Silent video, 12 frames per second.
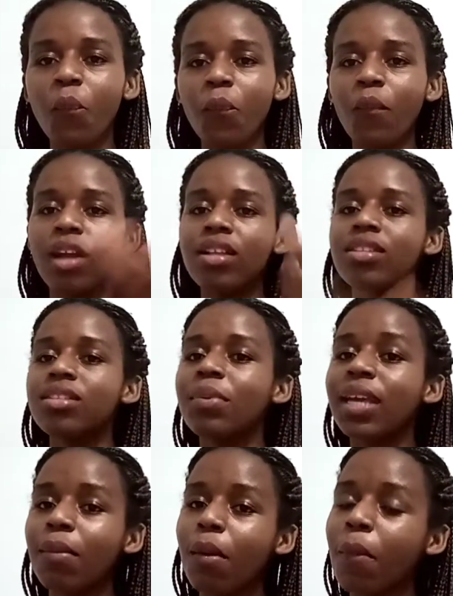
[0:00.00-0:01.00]
To
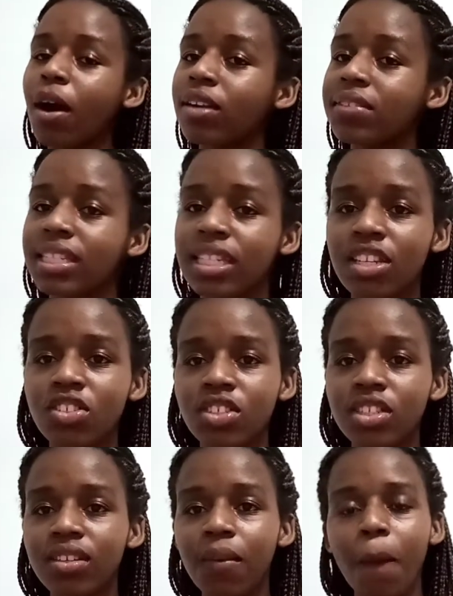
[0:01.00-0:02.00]
become a part of Z
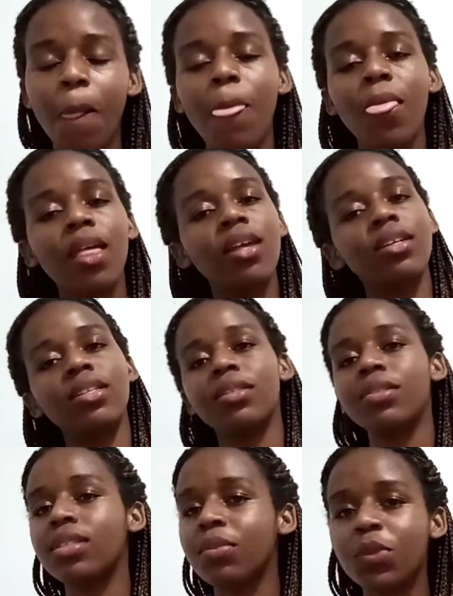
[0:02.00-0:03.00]
Nation,
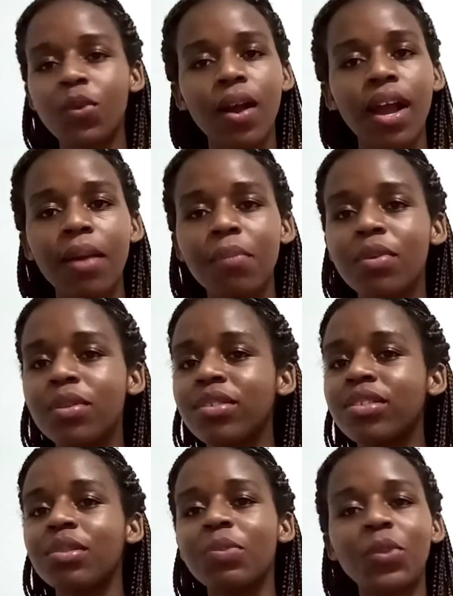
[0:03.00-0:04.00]

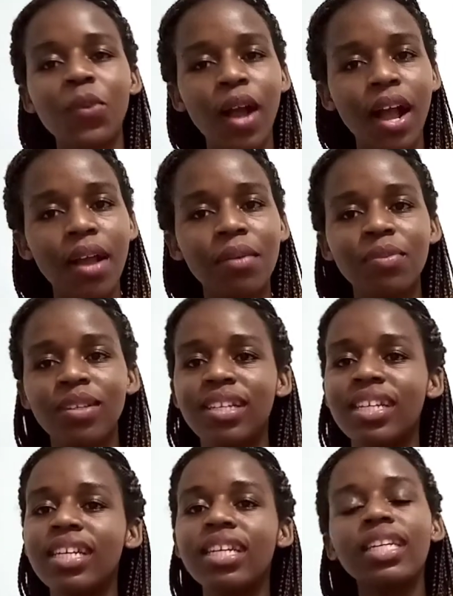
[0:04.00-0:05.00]
subscribe,
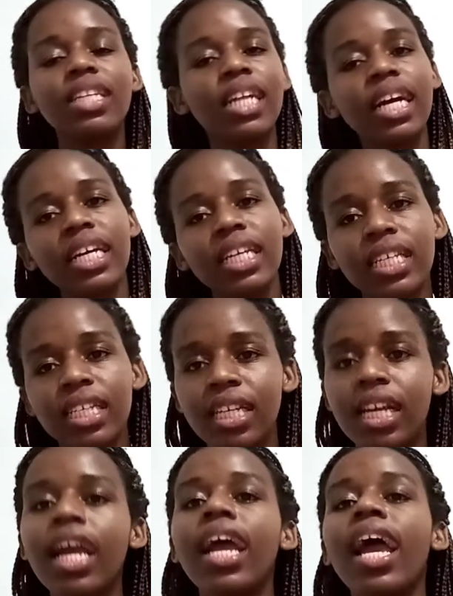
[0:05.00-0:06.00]
like,
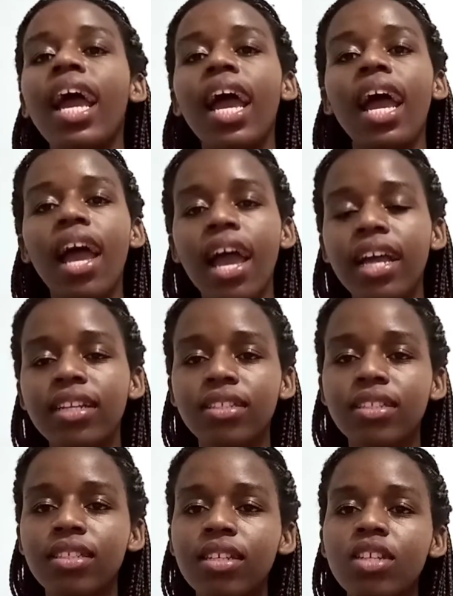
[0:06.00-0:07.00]

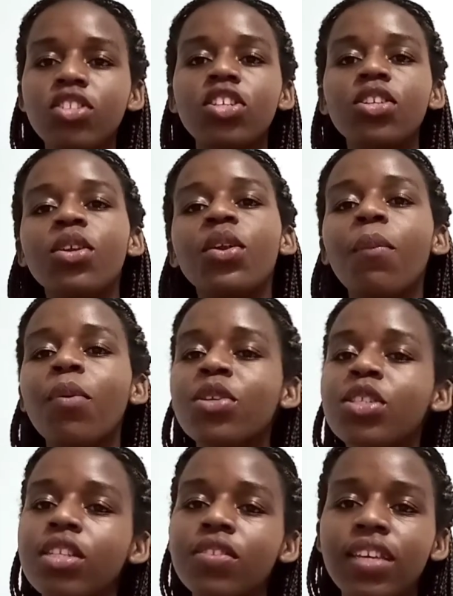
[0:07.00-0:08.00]
and turn on the
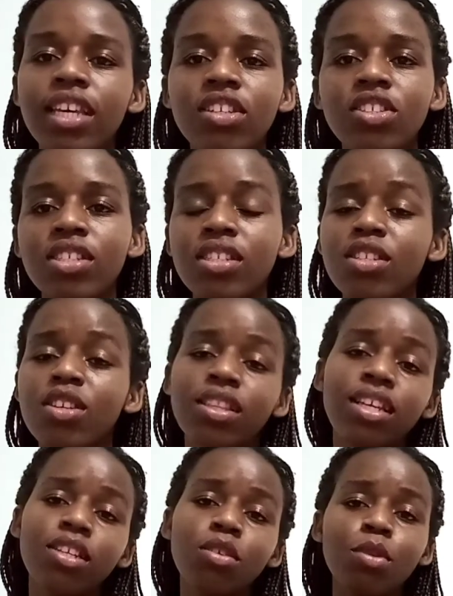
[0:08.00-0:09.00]
post notifications so
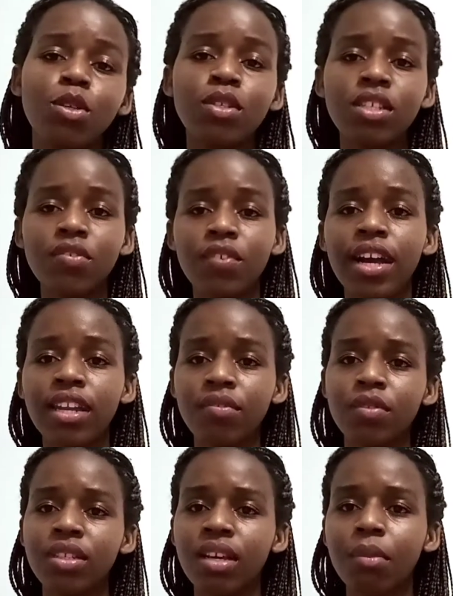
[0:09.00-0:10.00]
that you'll be notified
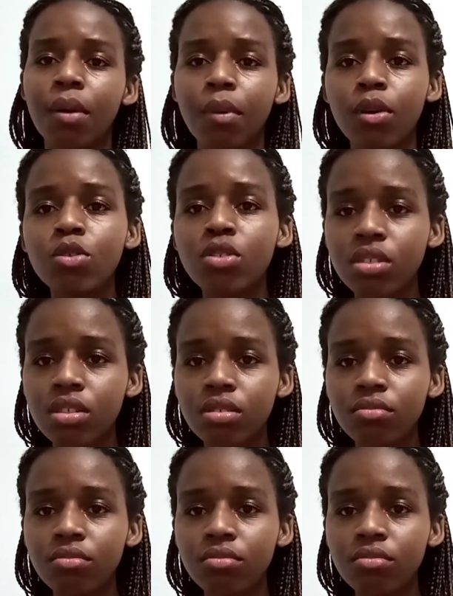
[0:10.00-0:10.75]
every time I post.